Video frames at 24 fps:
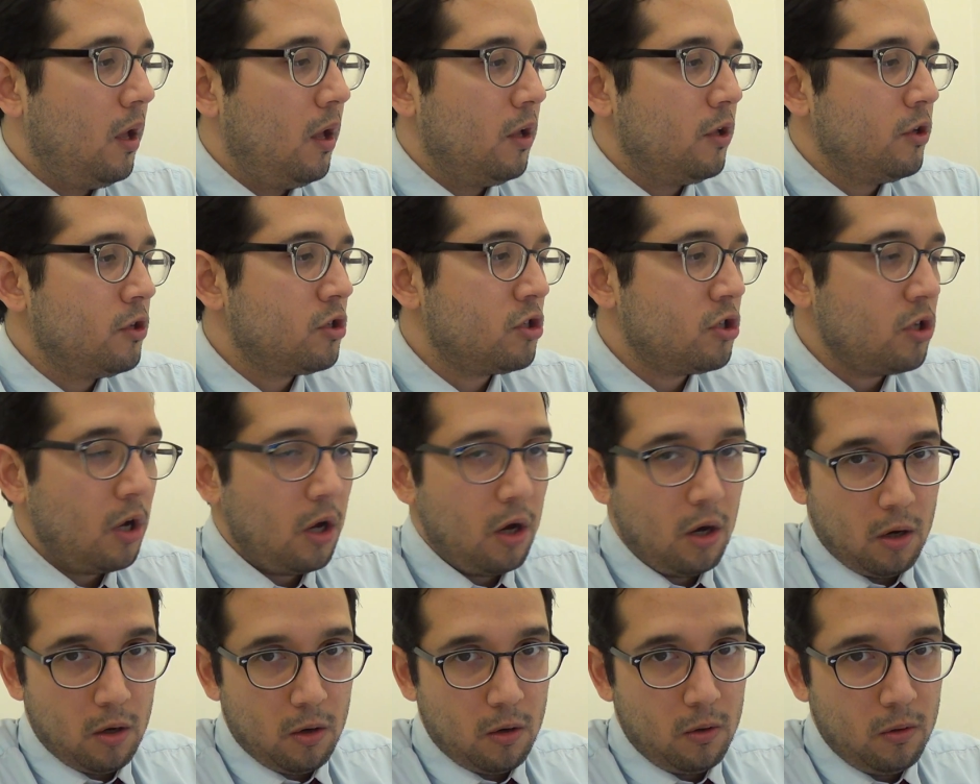
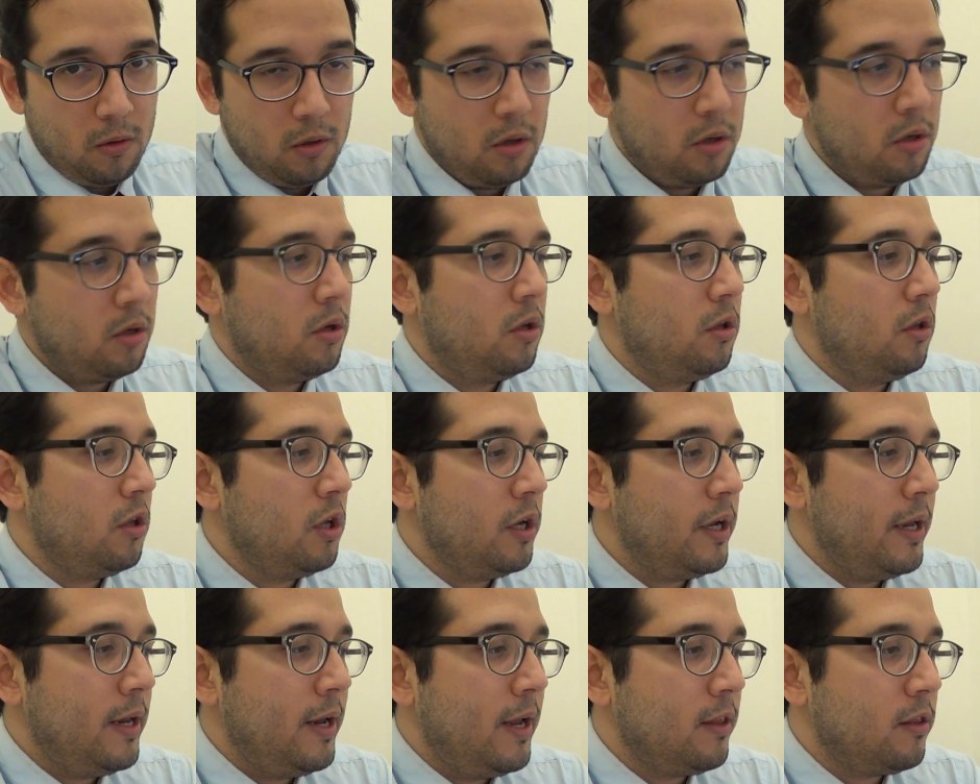So,
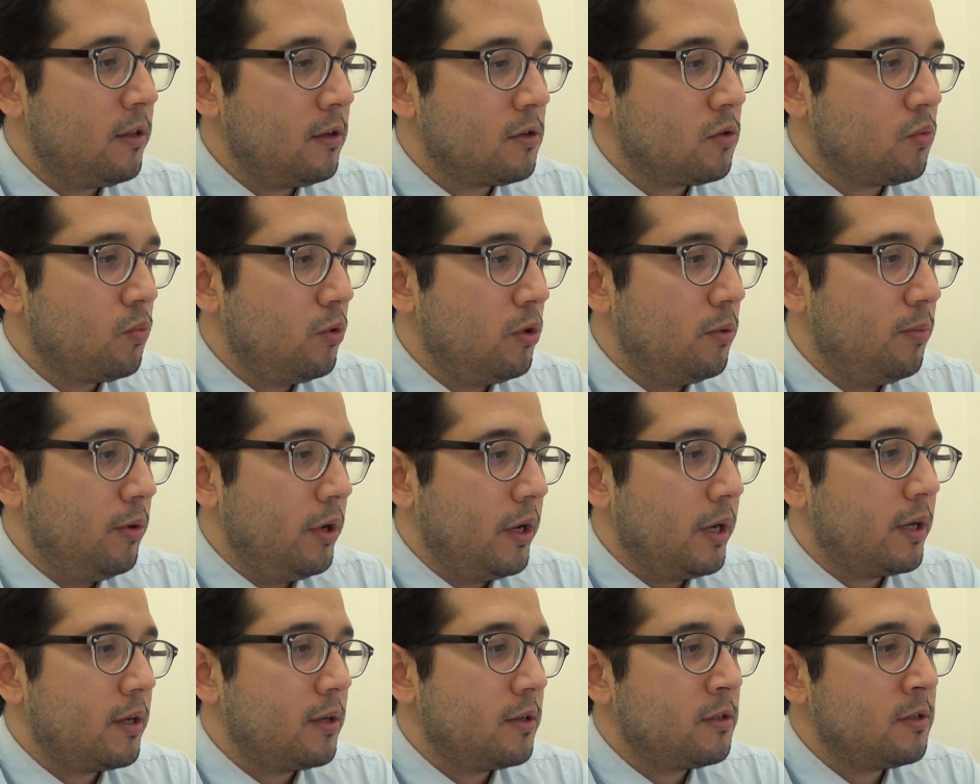looking at this
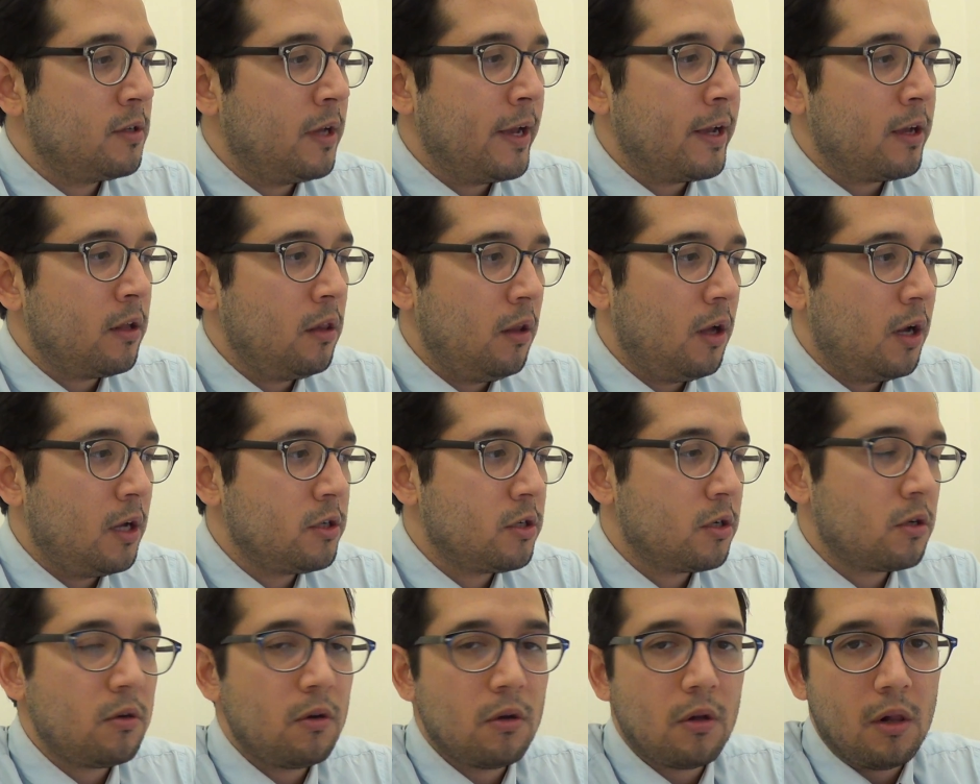rubric,
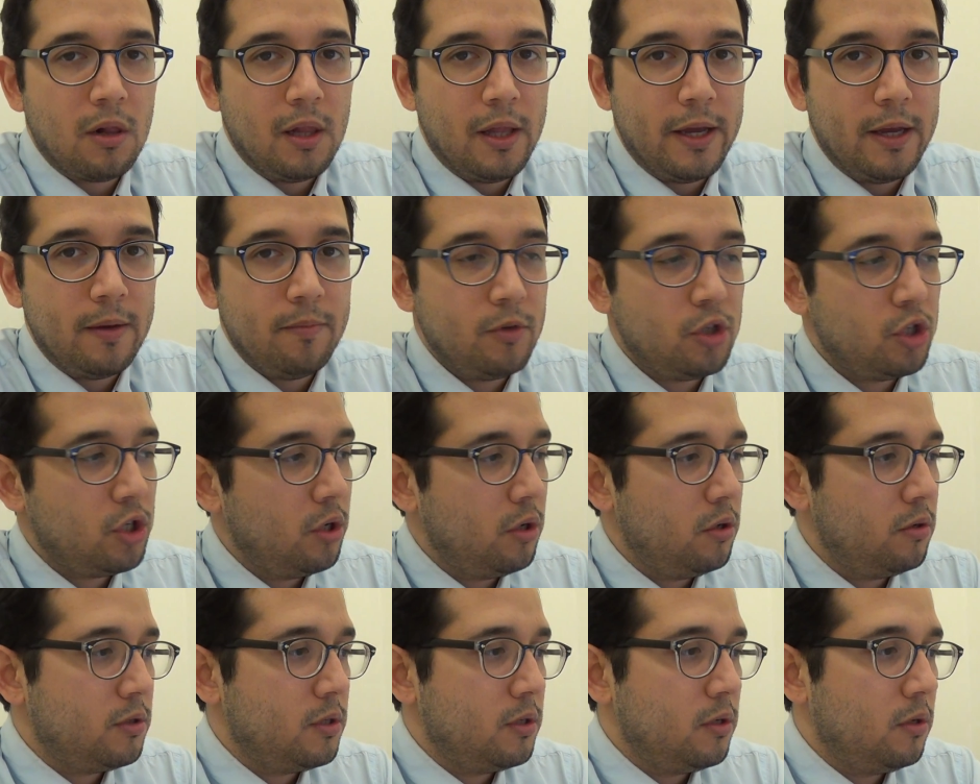psychological claim
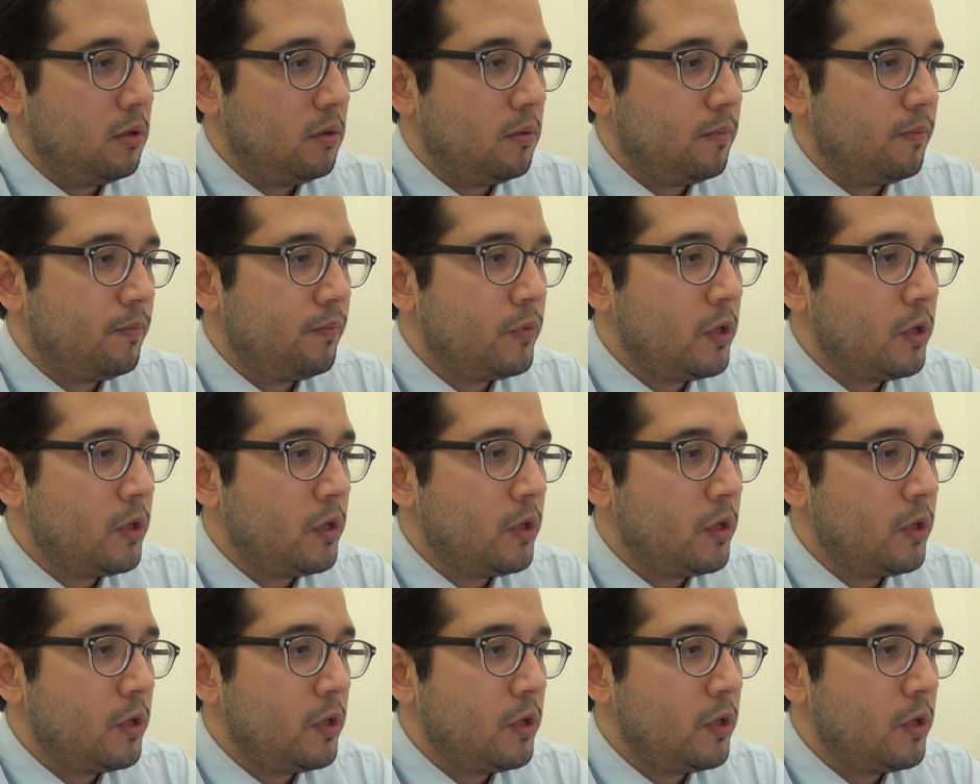chosen.